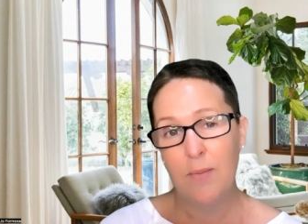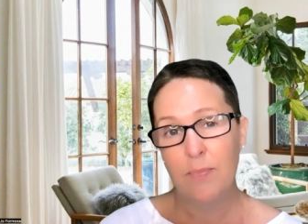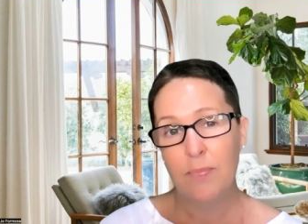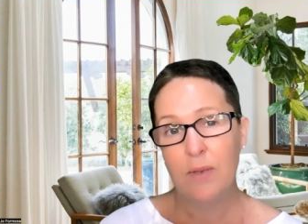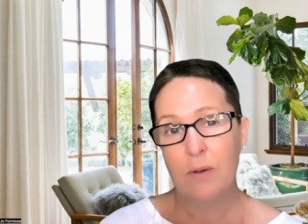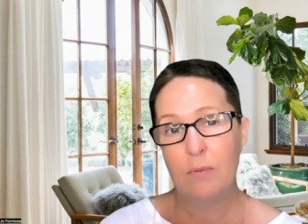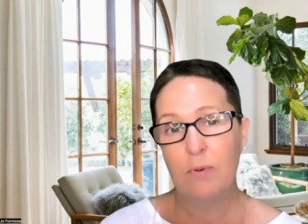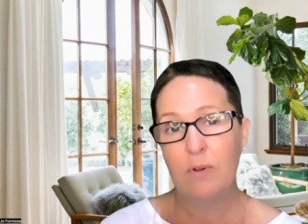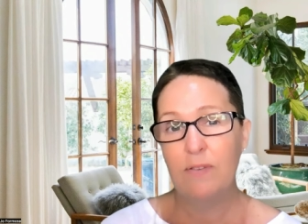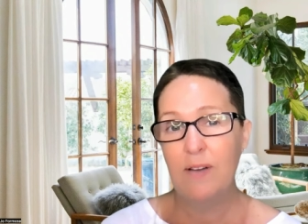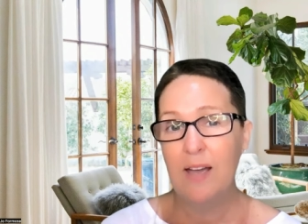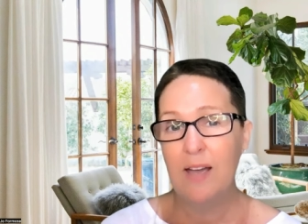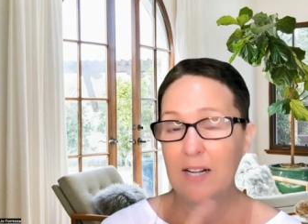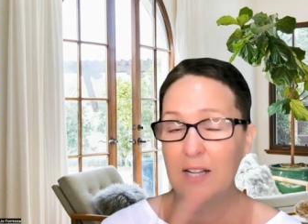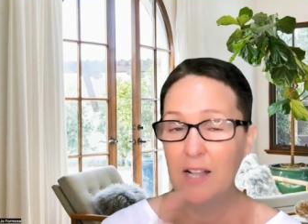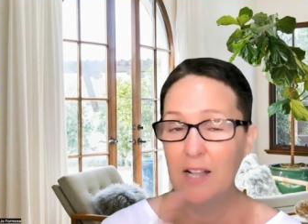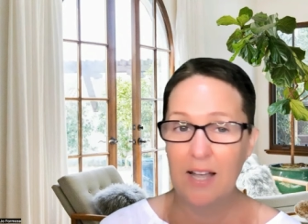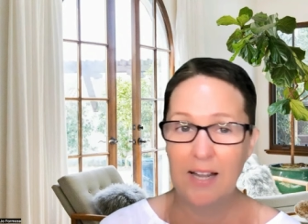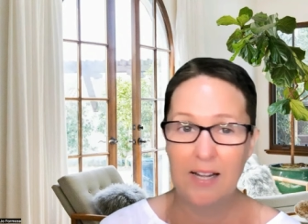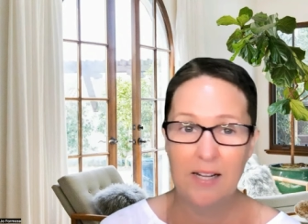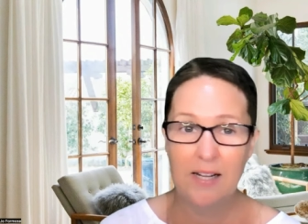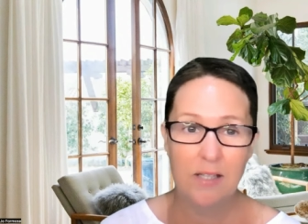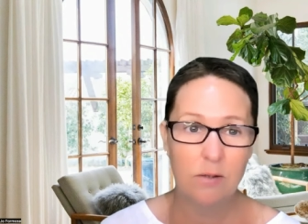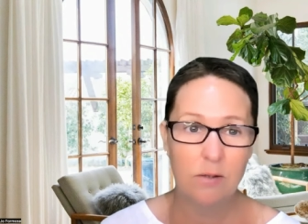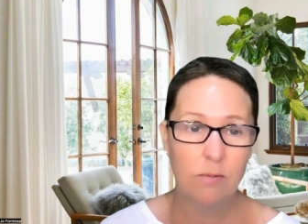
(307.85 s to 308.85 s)
We've had
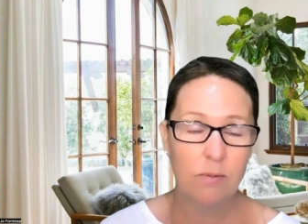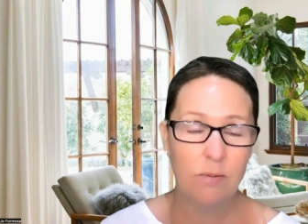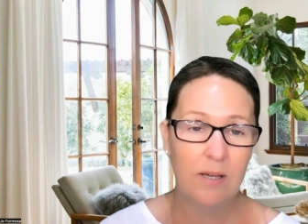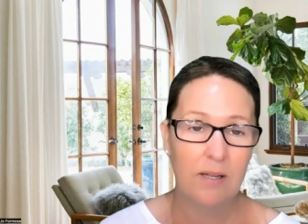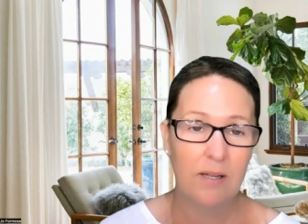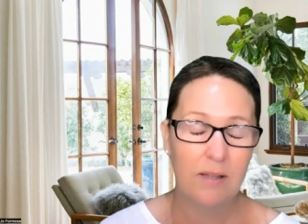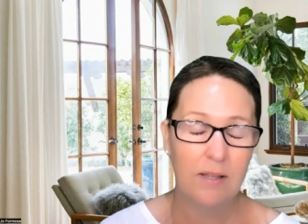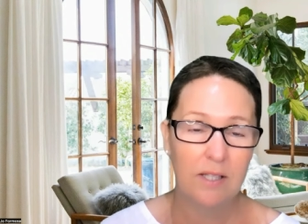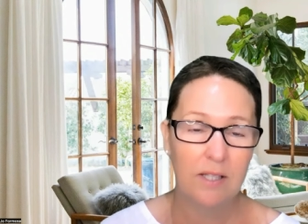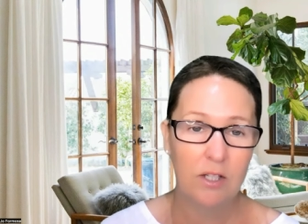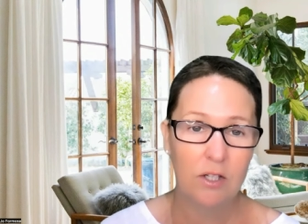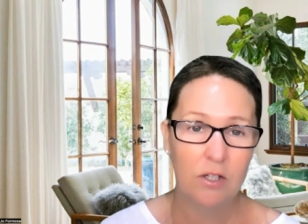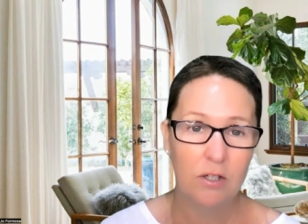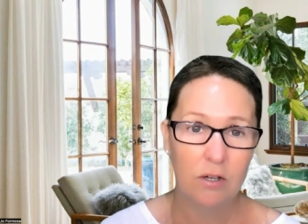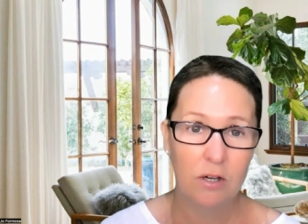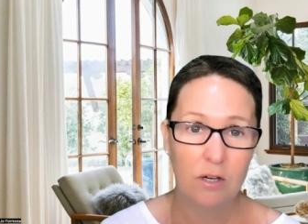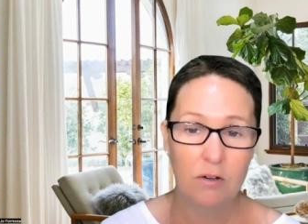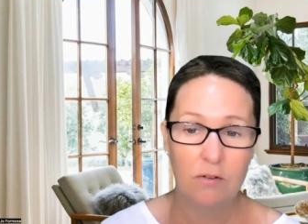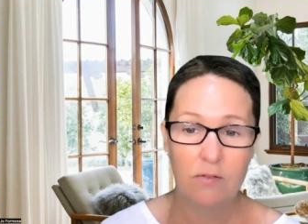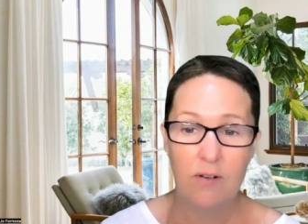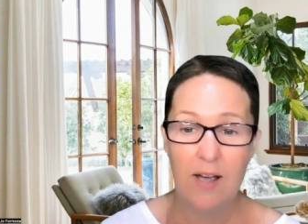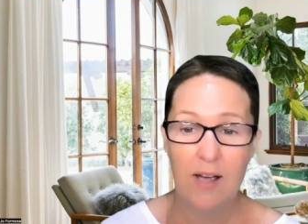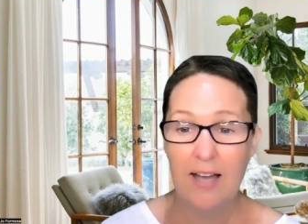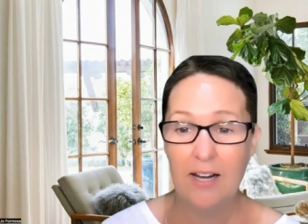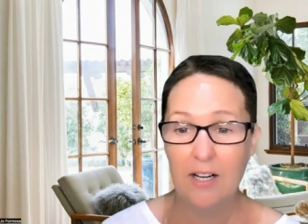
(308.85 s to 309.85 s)
clients with,
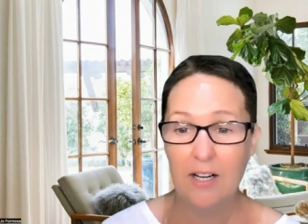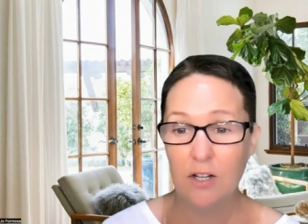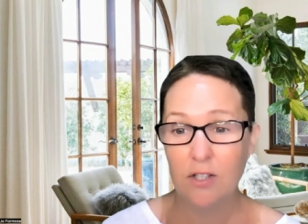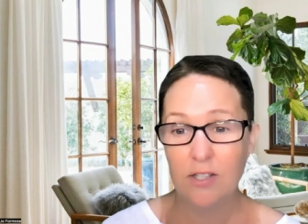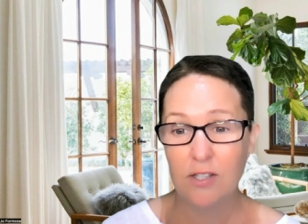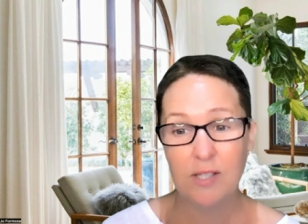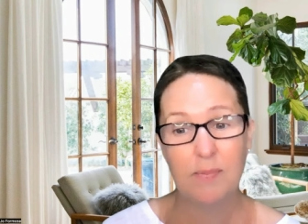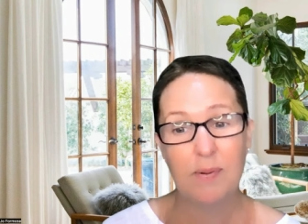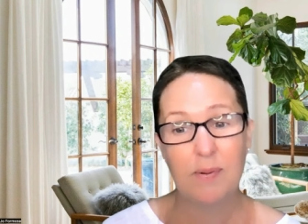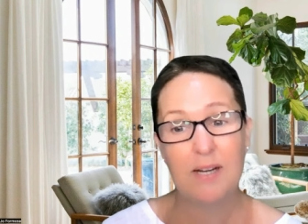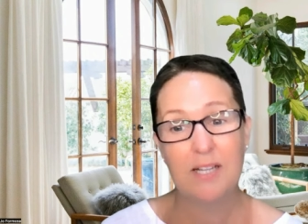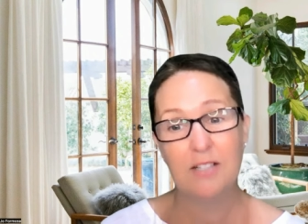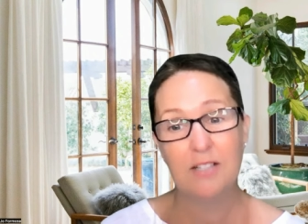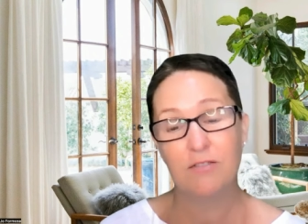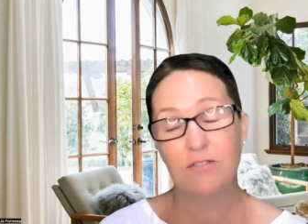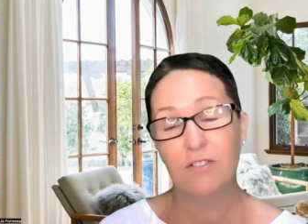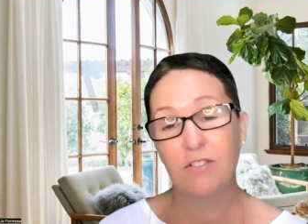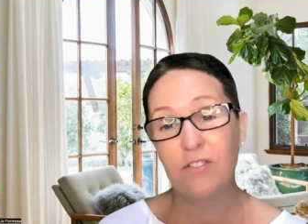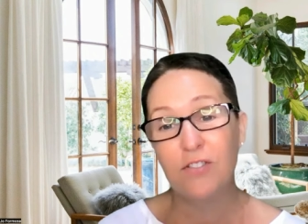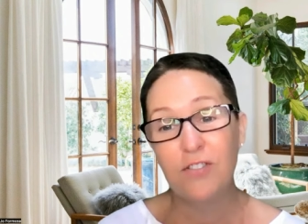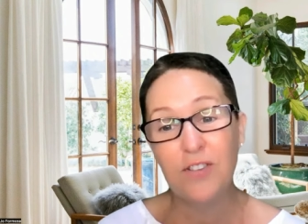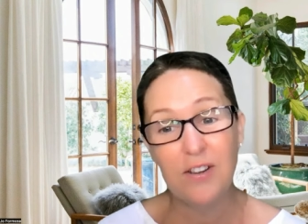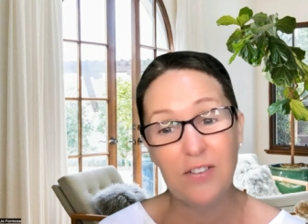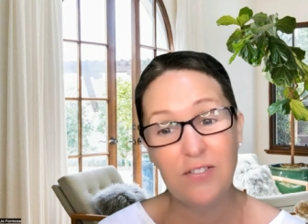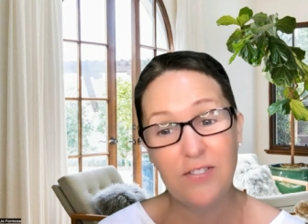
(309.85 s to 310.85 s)
who've had constipation for
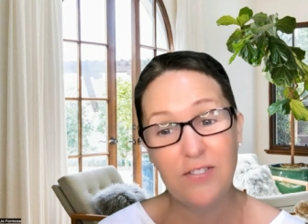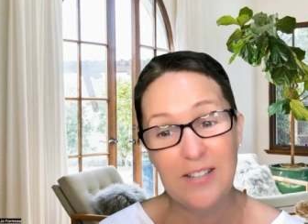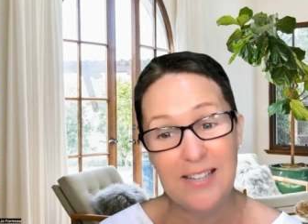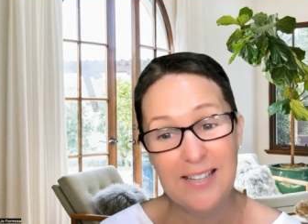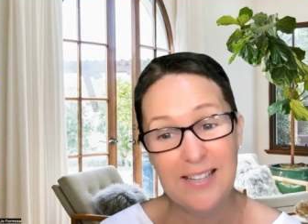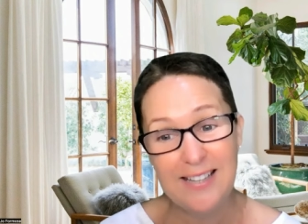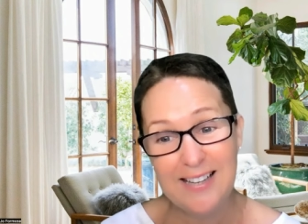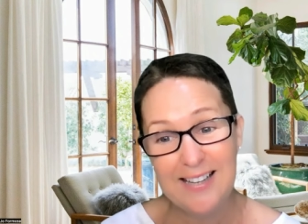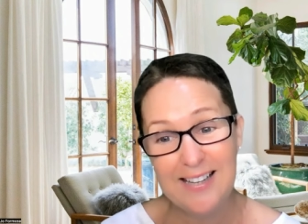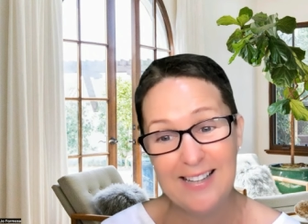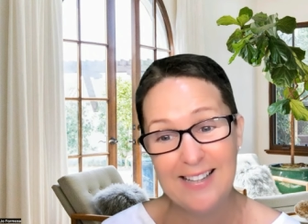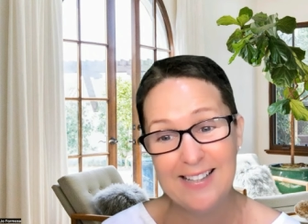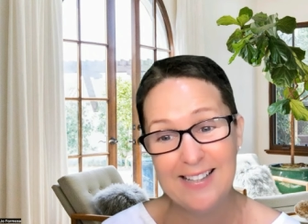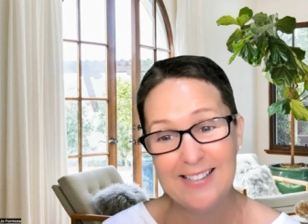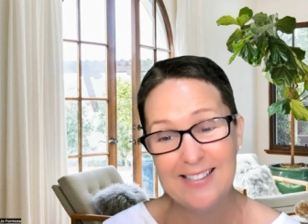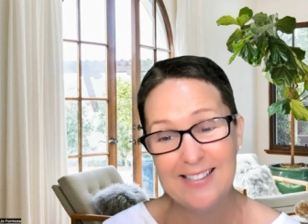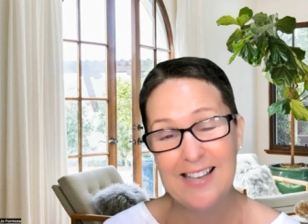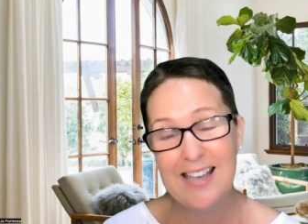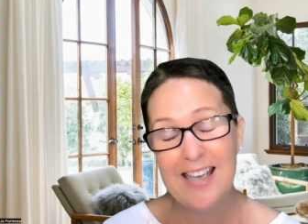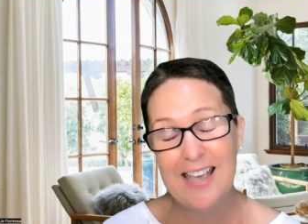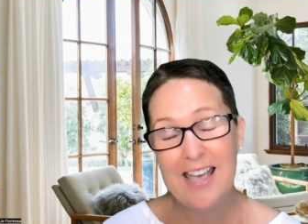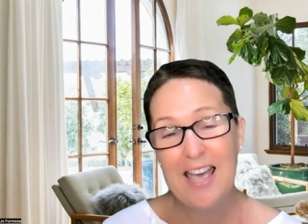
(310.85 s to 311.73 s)
50 years,